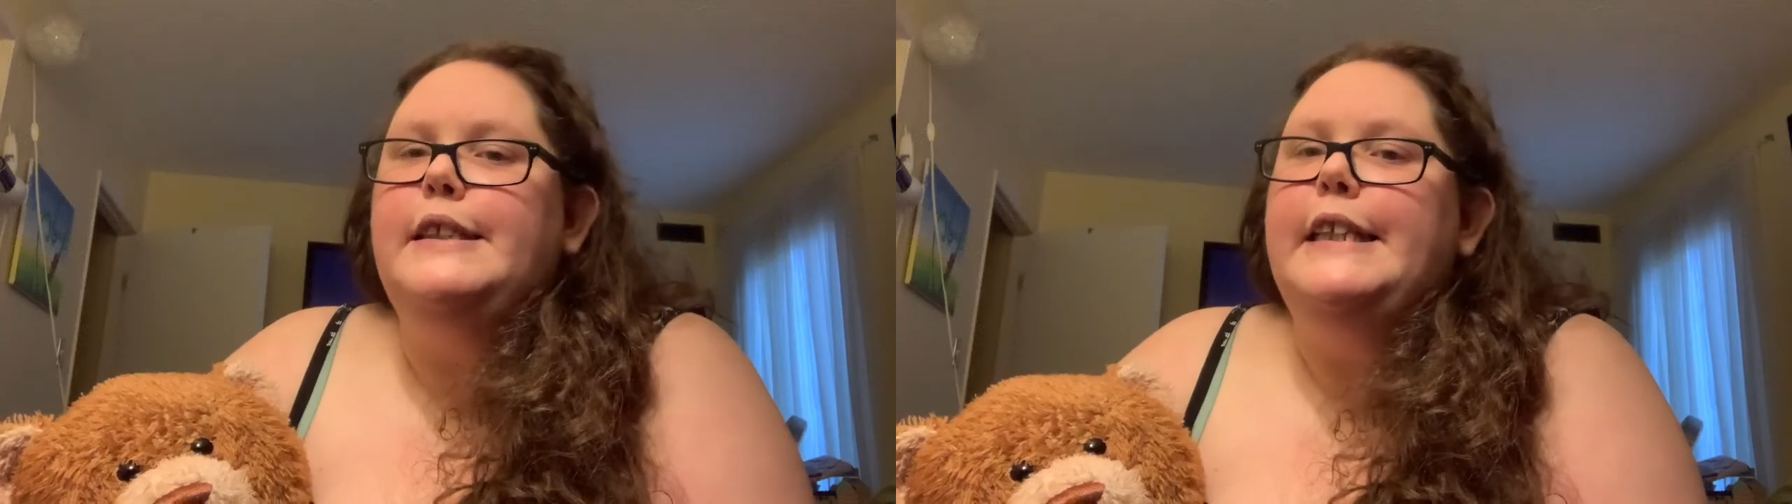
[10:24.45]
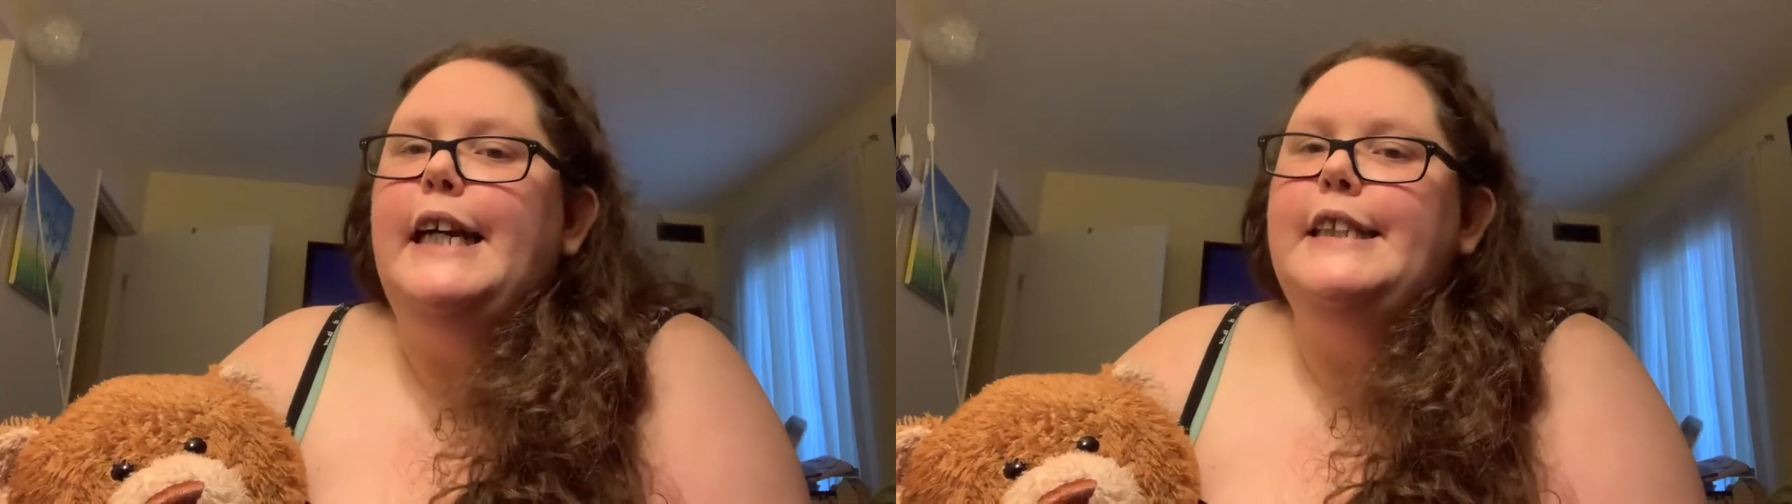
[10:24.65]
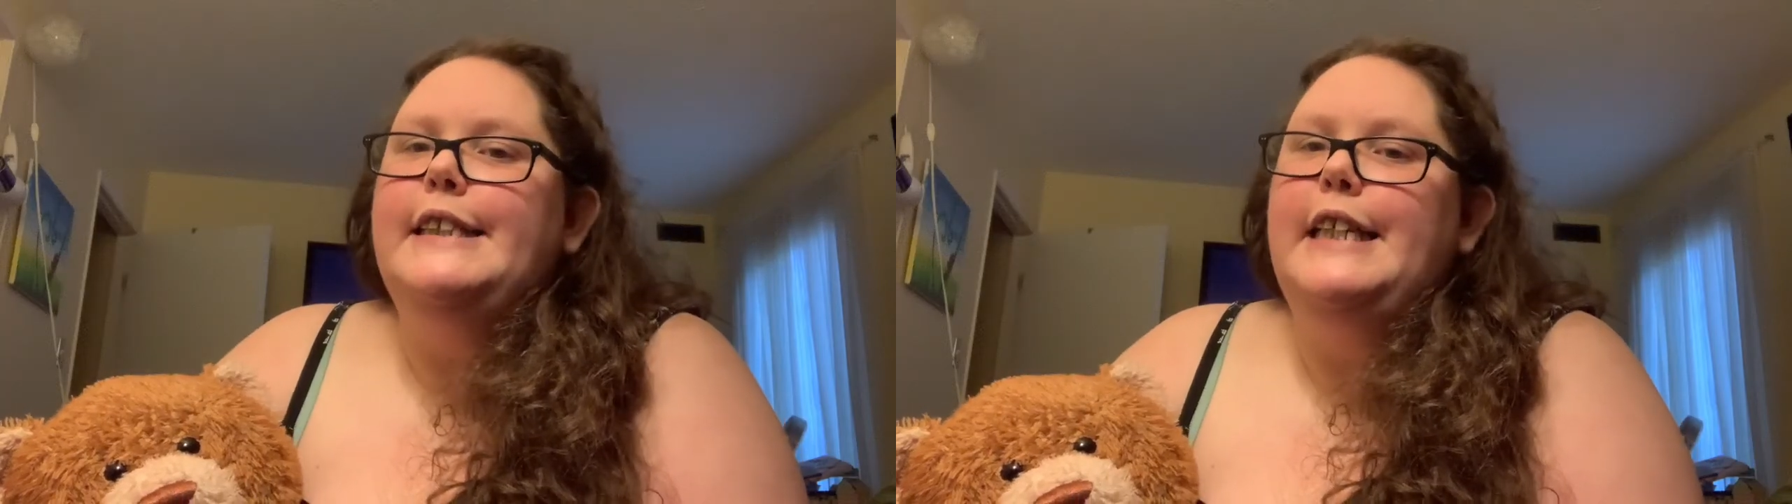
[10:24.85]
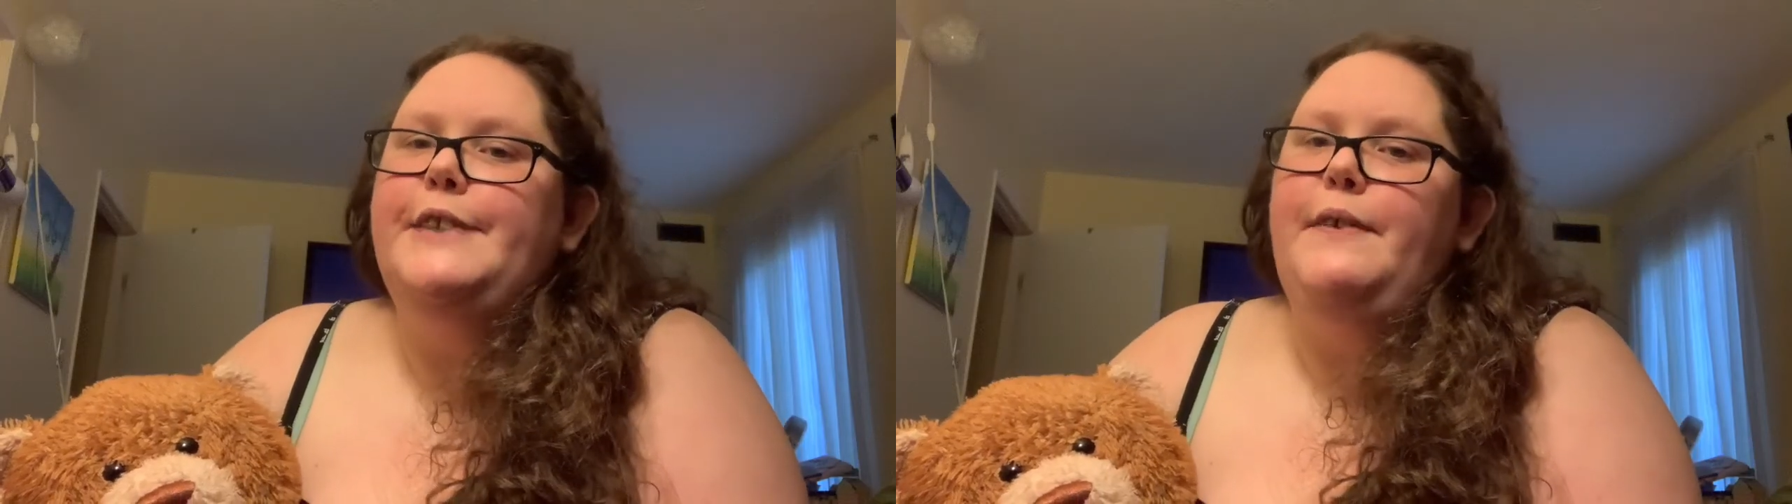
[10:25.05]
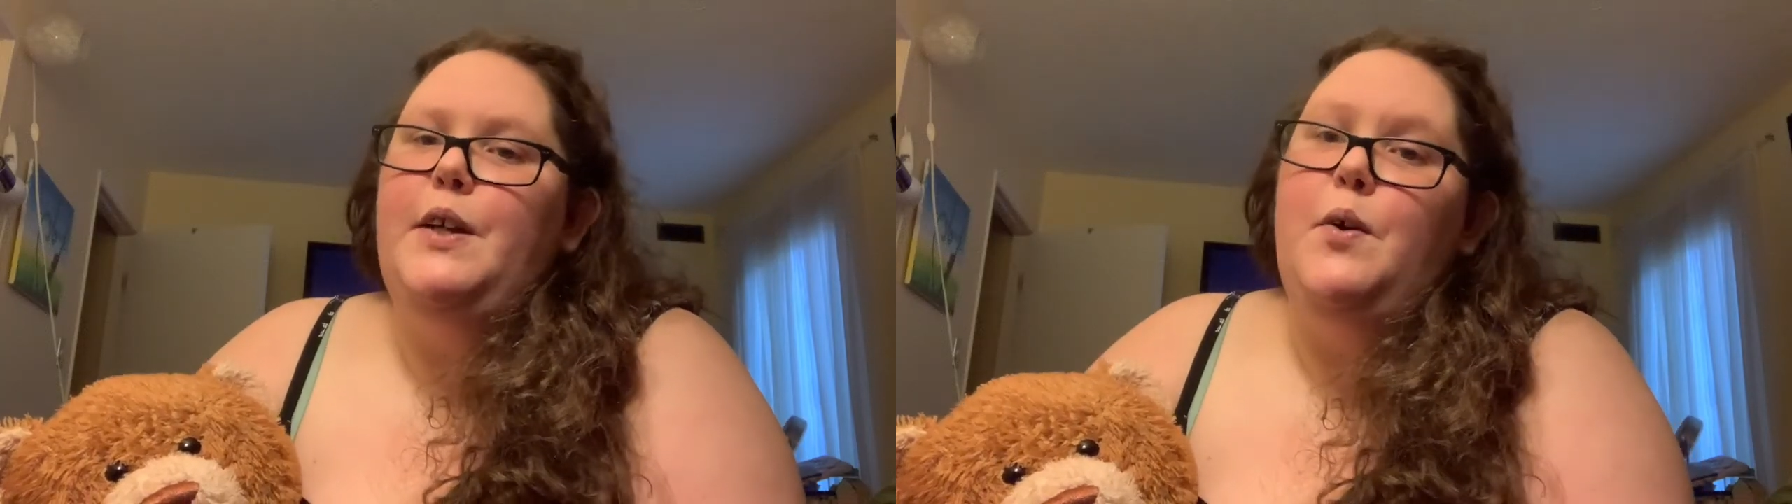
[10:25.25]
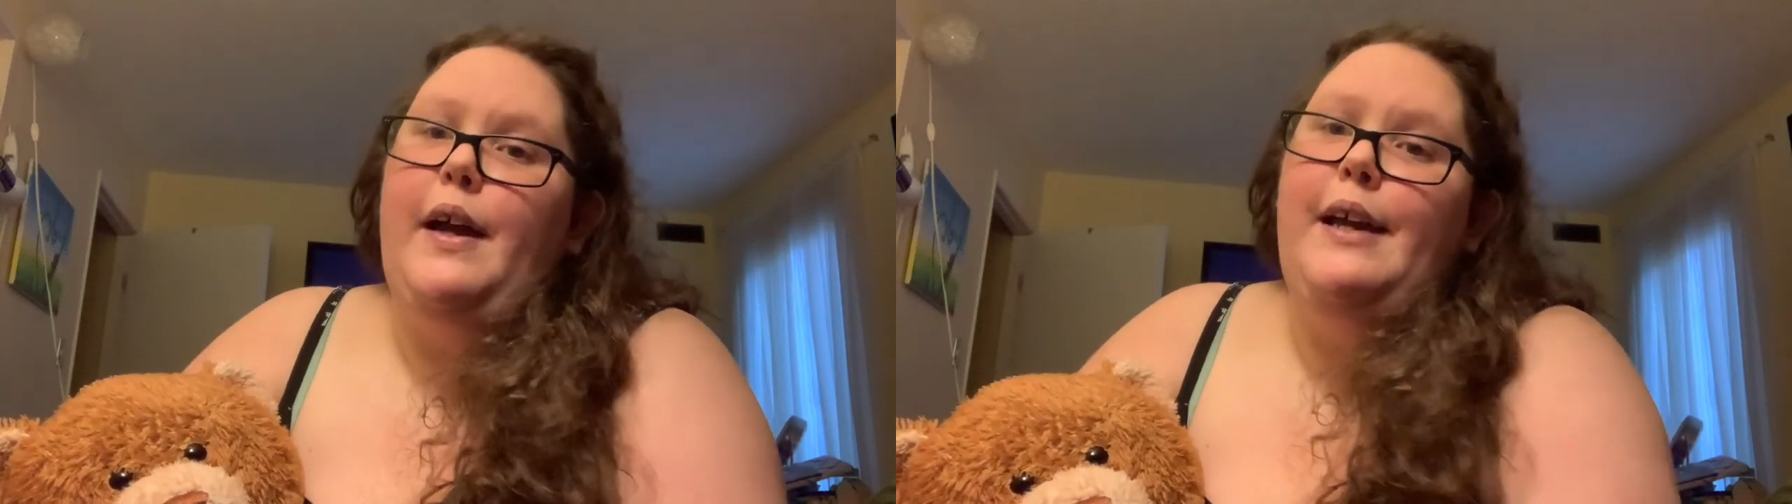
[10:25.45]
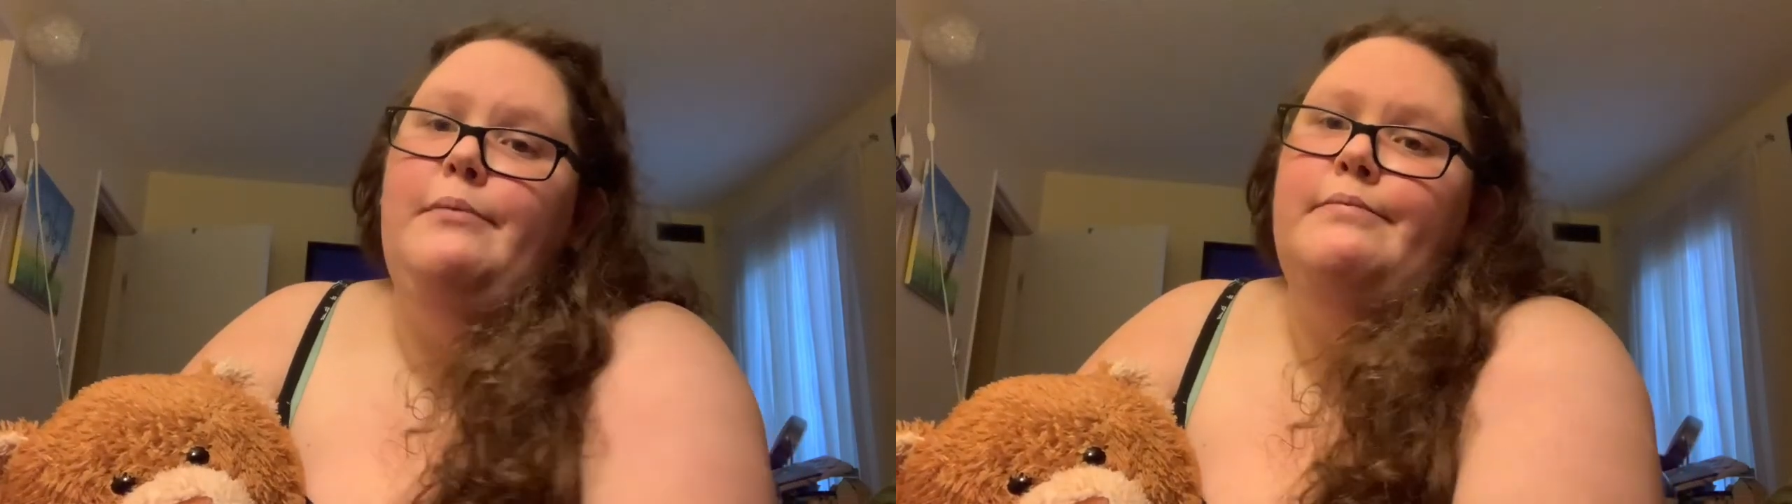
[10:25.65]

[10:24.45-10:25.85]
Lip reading: see you guys in the next video, okay?